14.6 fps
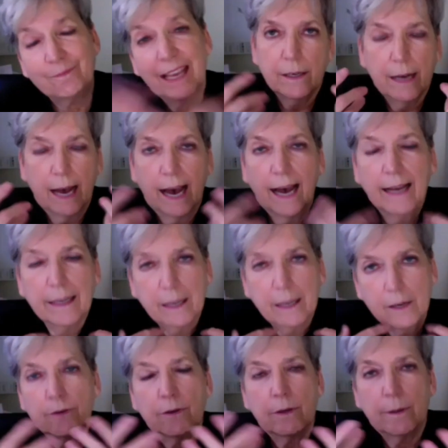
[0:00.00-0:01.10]
I go
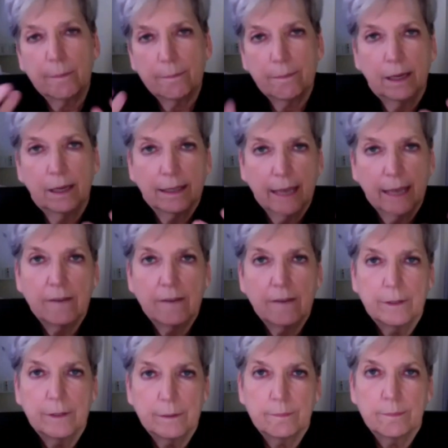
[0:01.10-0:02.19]
through a kind
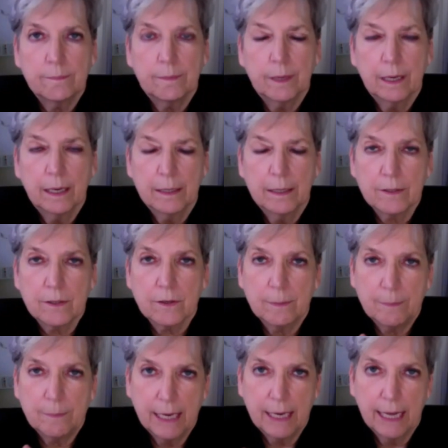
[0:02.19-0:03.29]
of a script
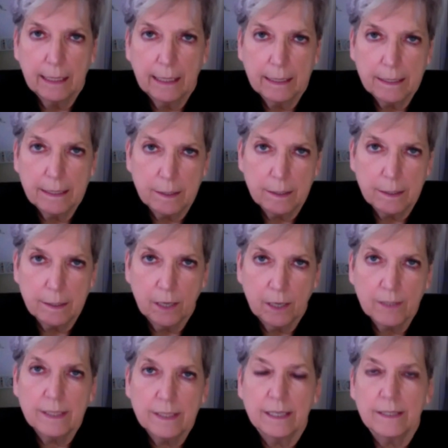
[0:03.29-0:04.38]
analysis
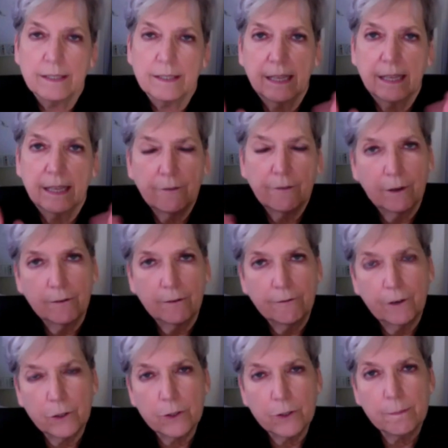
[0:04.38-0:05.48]
process. Then for a
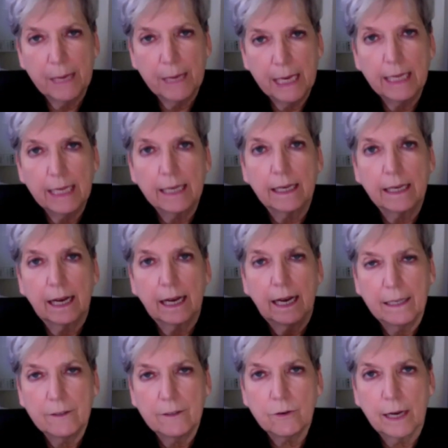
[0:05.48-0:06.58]
first meeting,
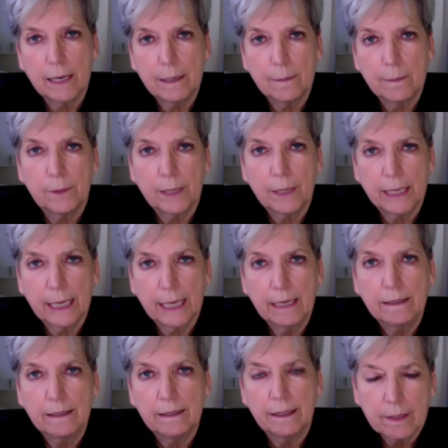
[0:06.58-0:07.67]
I try to bring
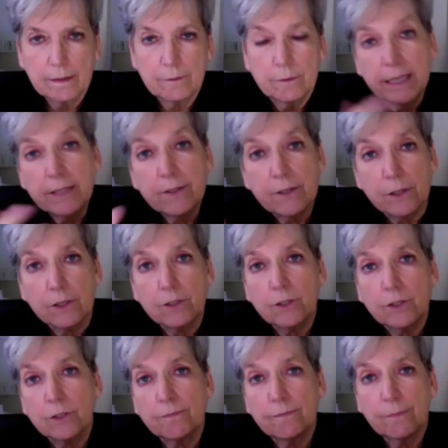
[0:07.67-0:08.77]
in
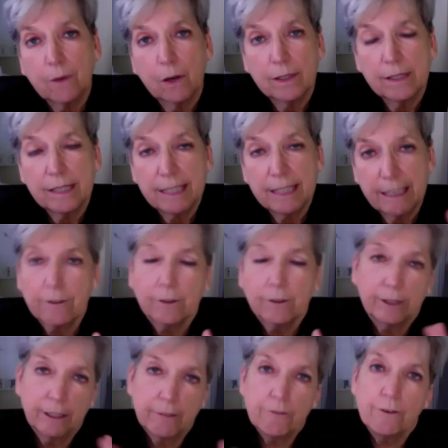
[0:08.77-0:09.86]
research on several
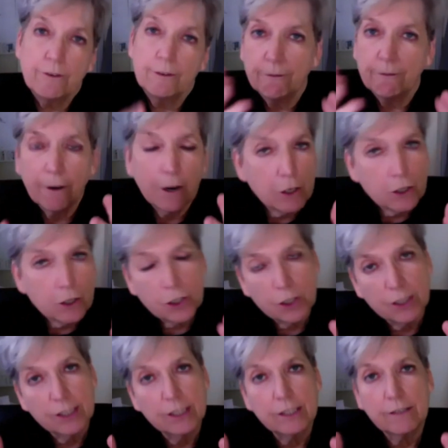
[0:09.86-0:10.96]
different
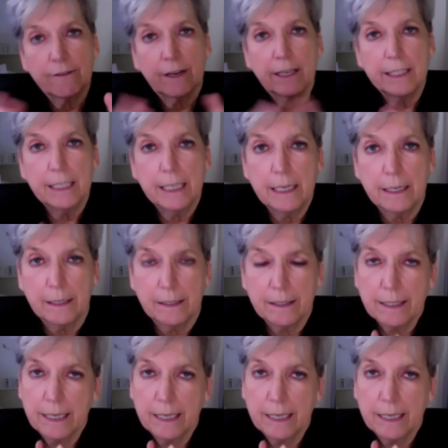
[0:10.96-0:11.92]
versions of ideas.